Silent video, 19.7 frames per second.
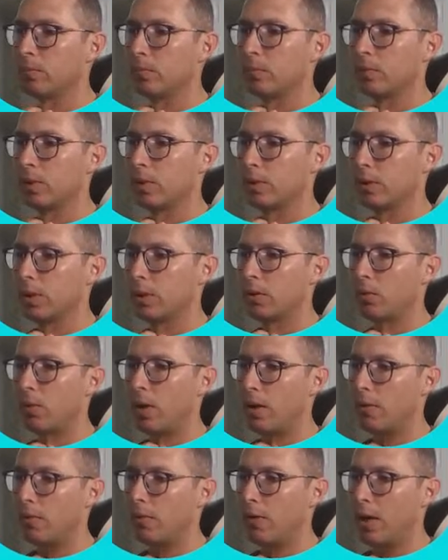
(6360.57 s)
Is that the
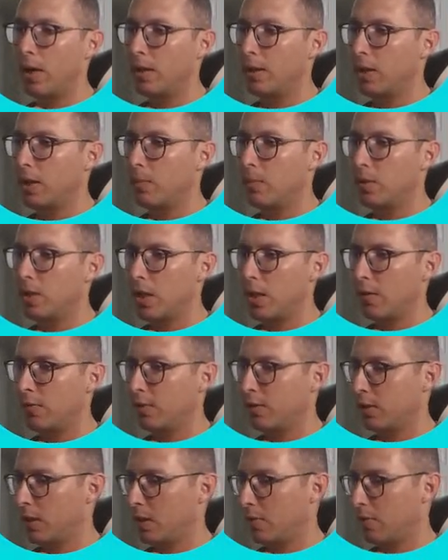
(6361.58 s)
right file name?
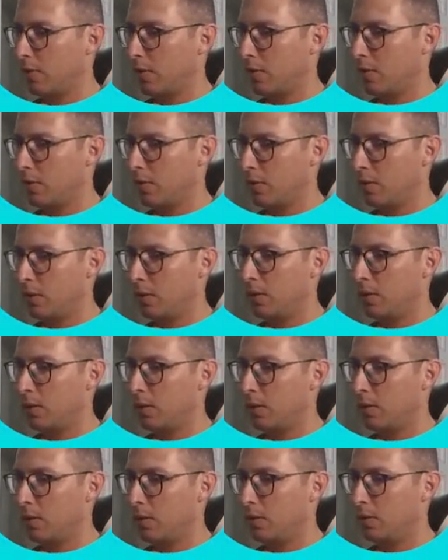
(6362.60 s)
JF17.